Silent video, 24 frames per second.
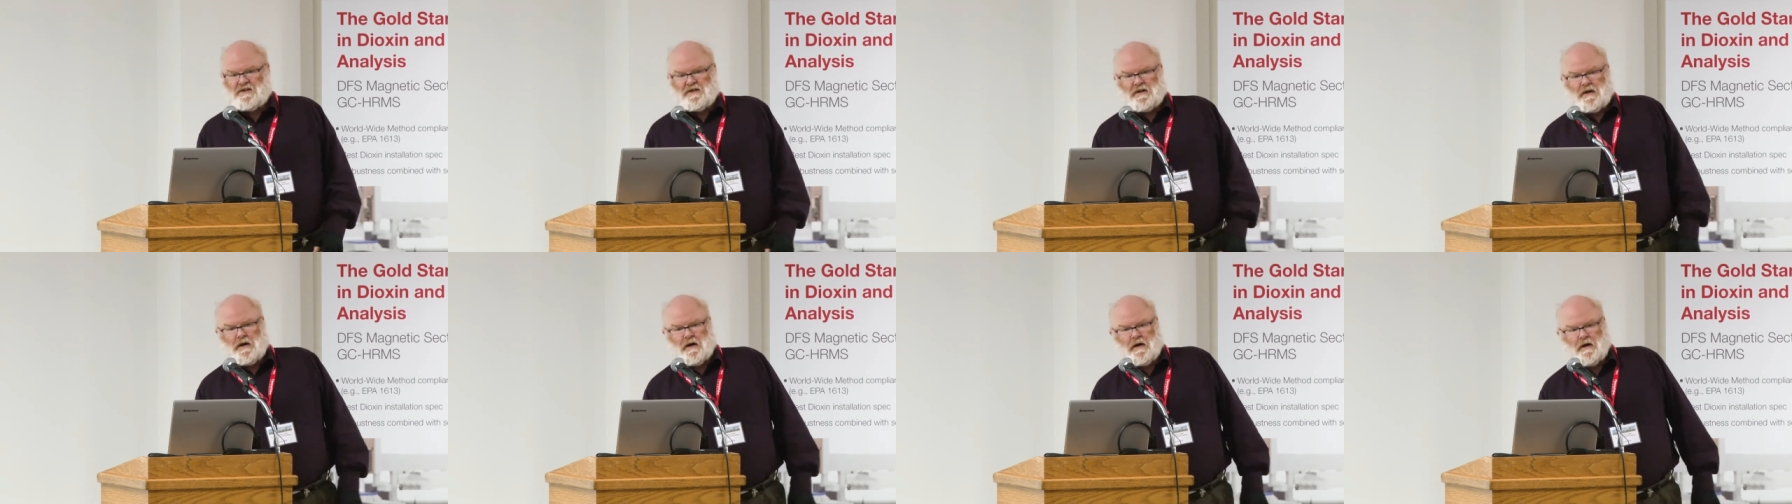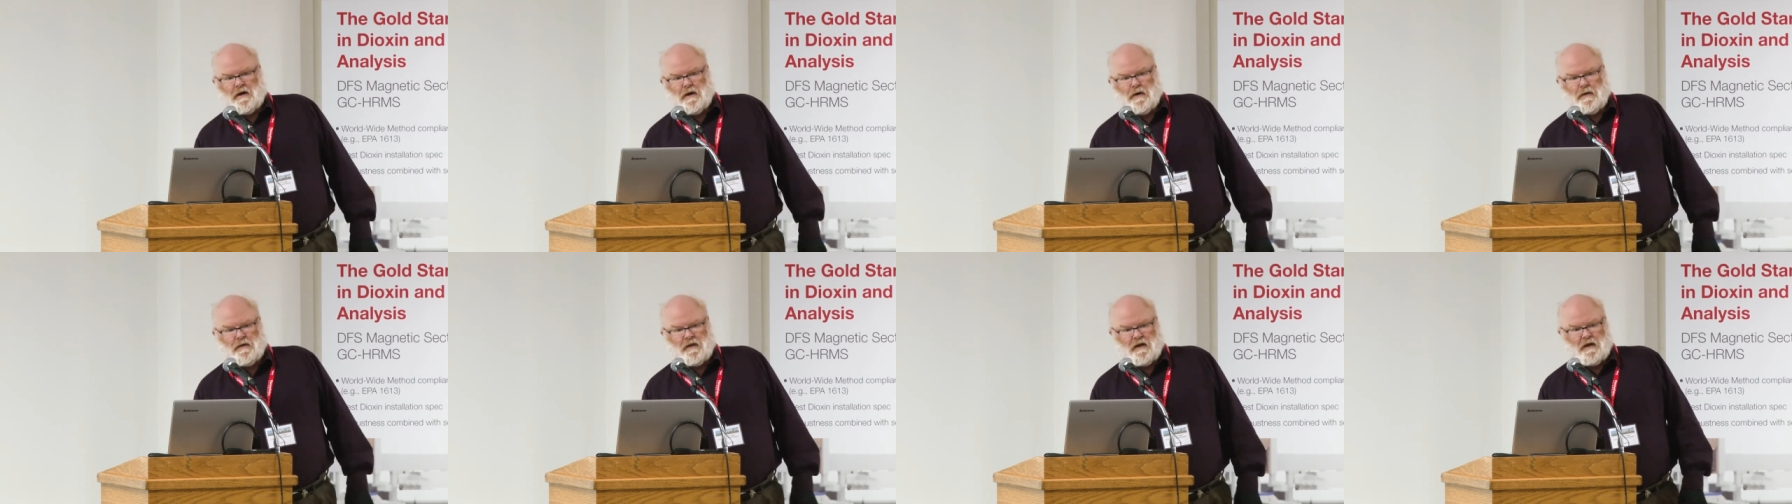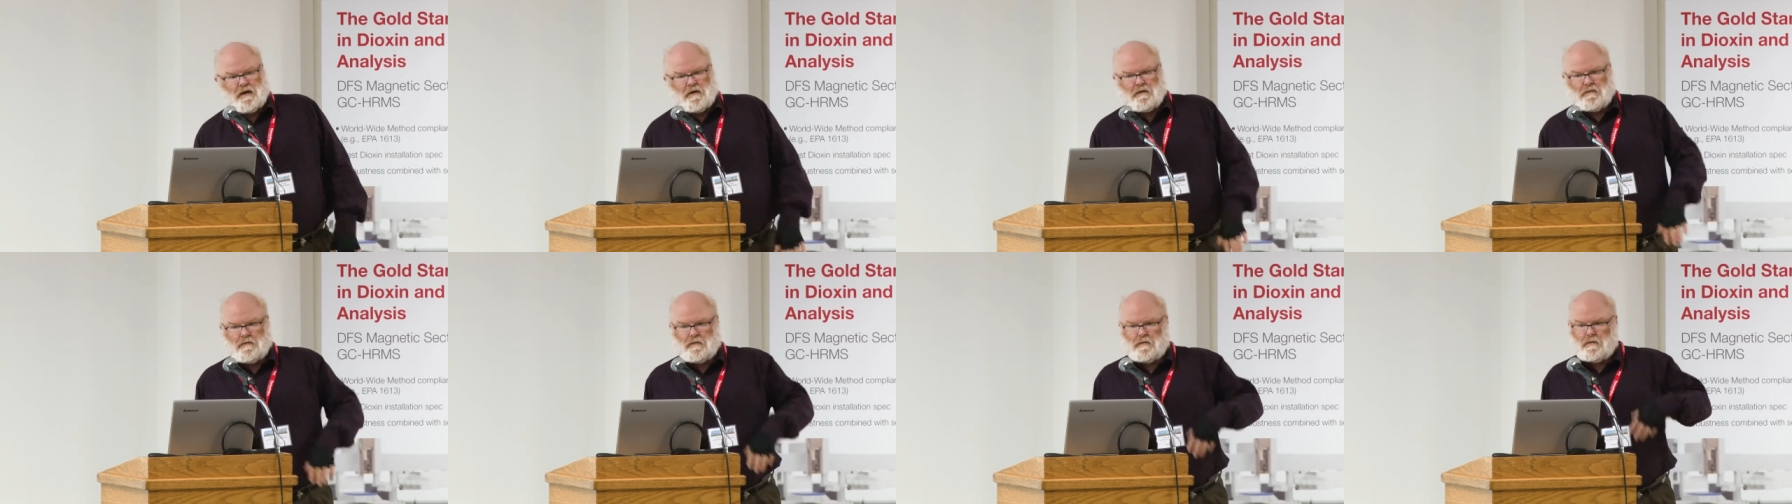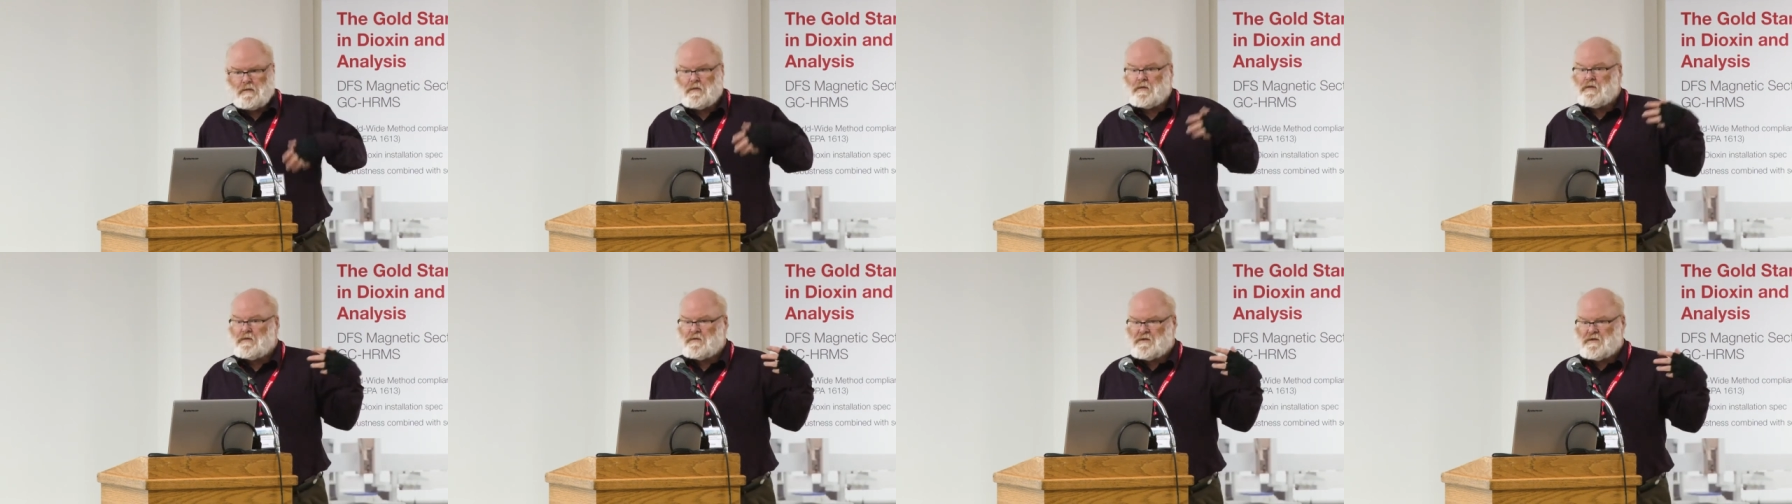scenario and
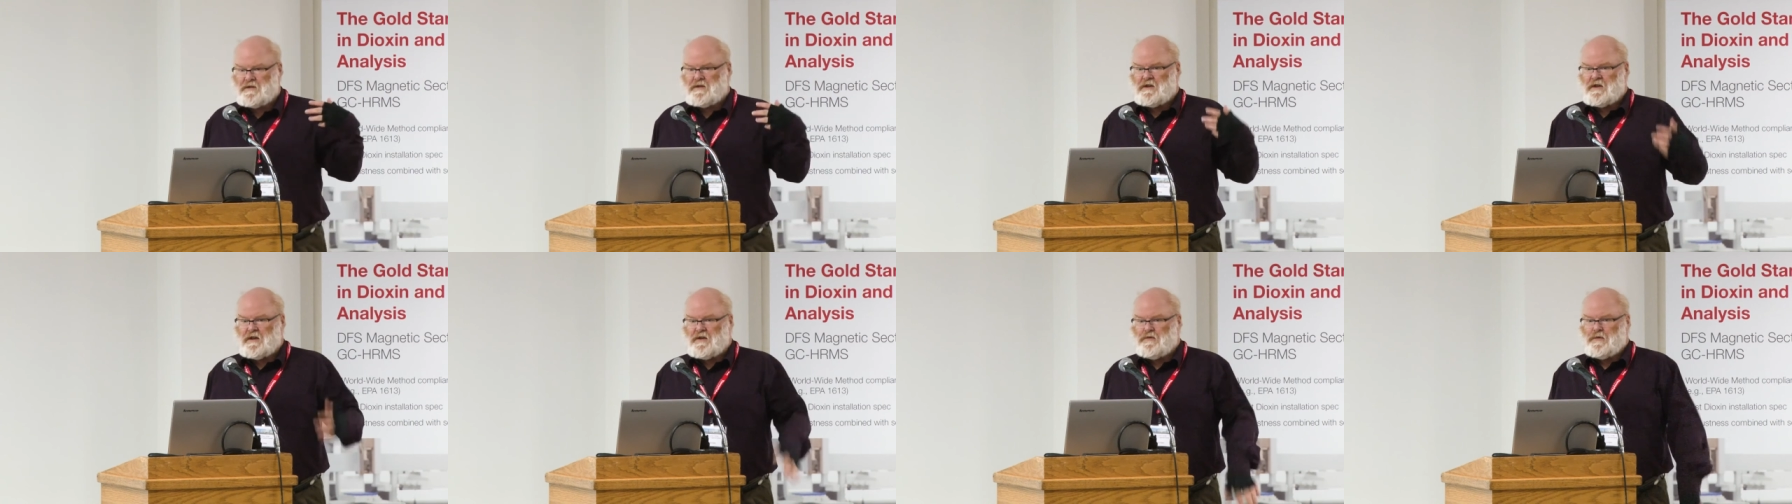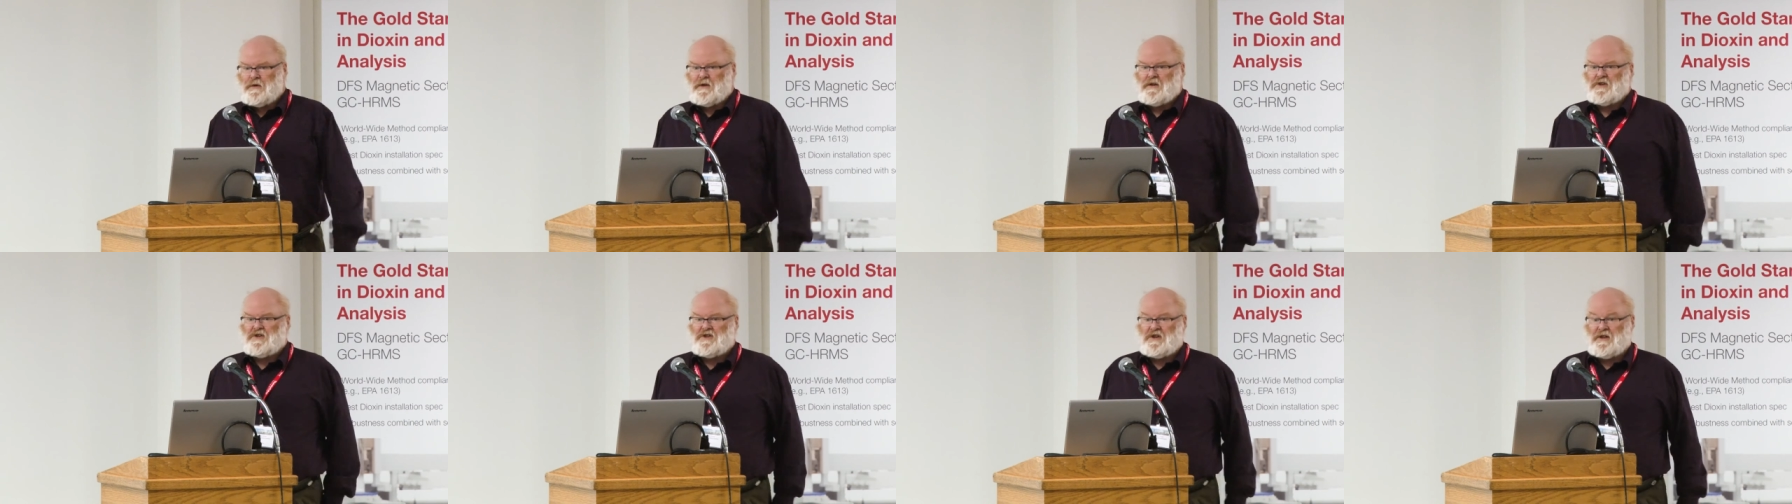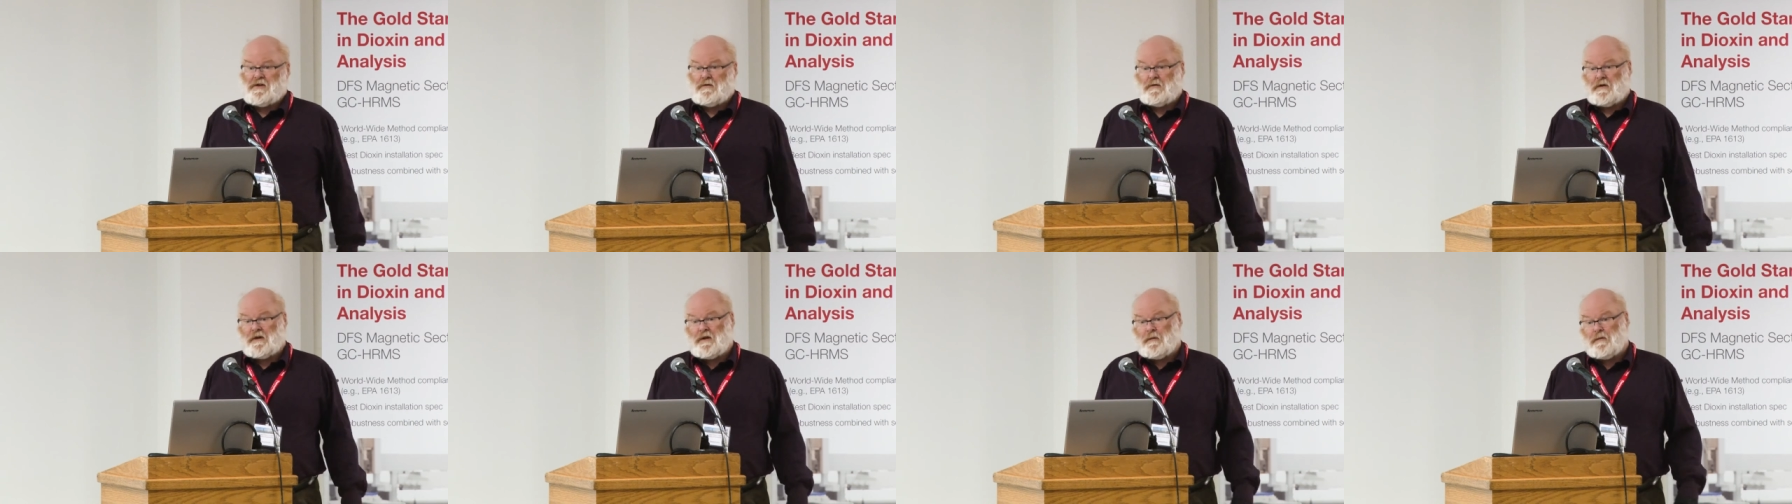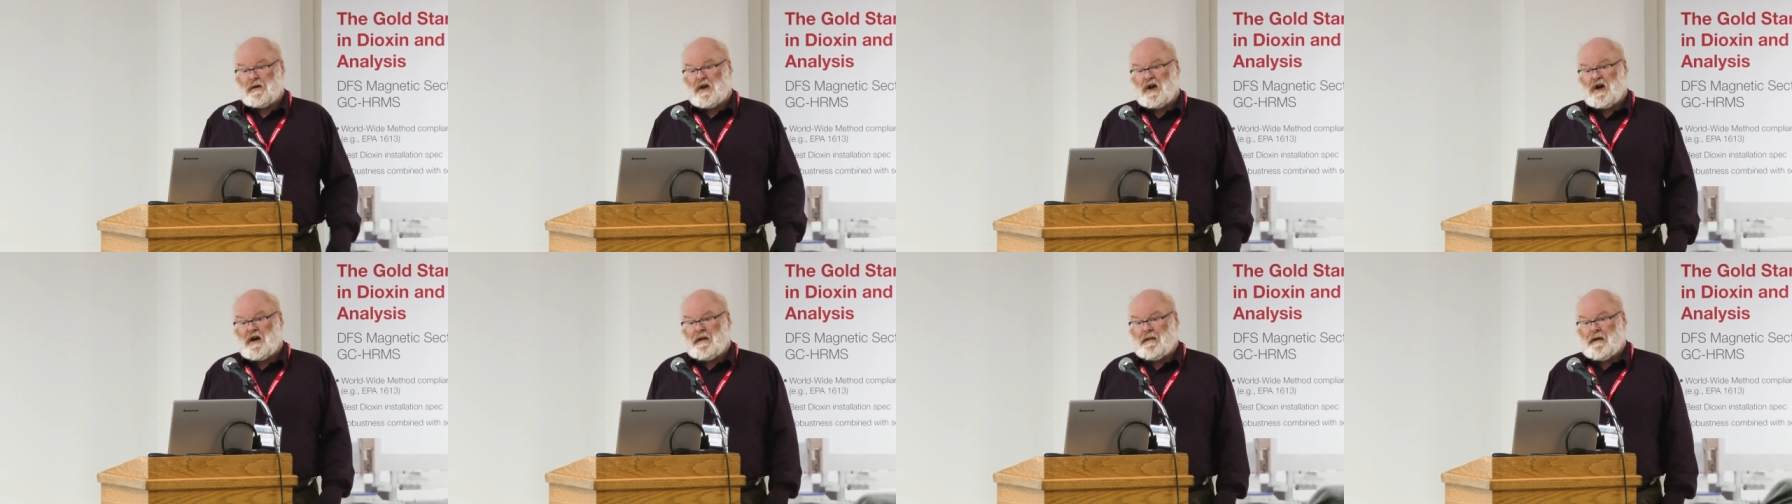then seeing if we can generally
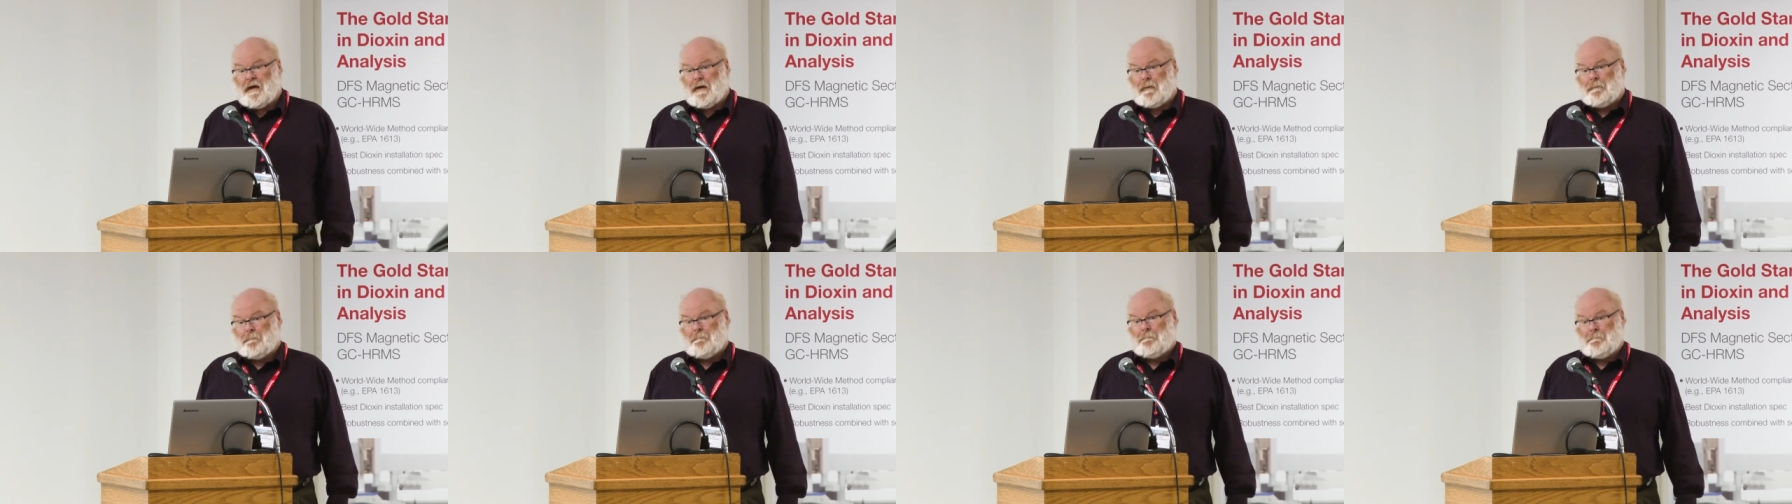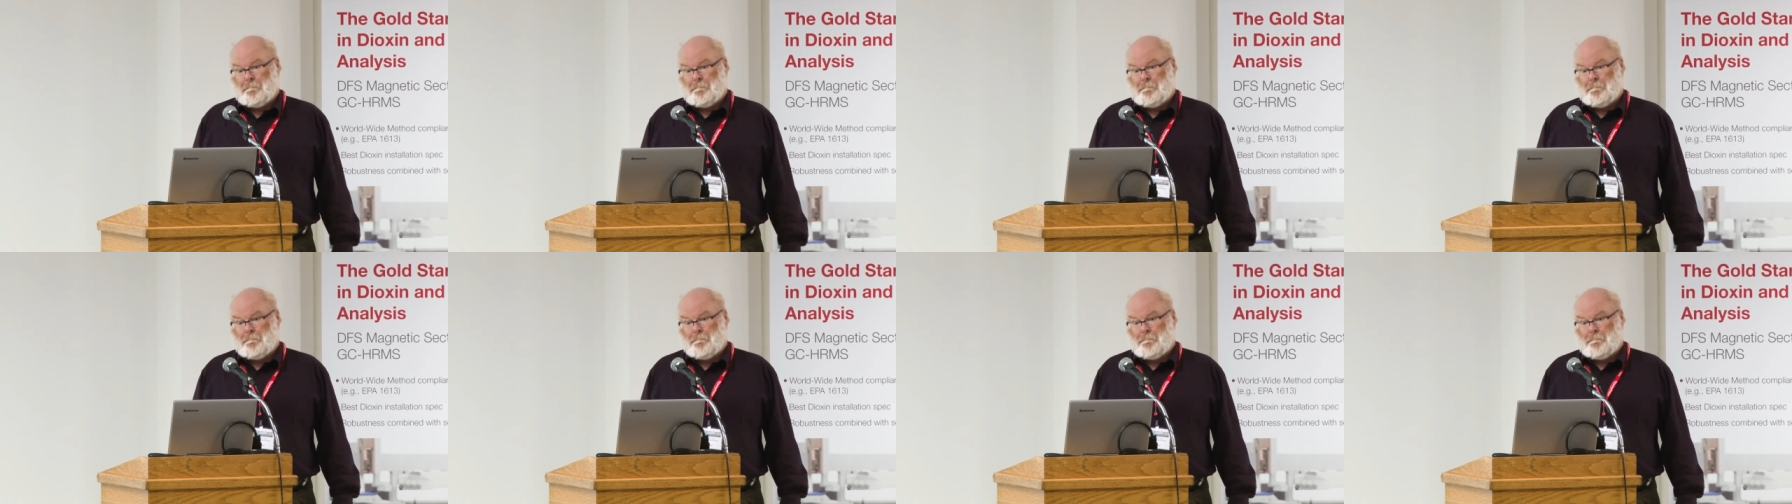apply that.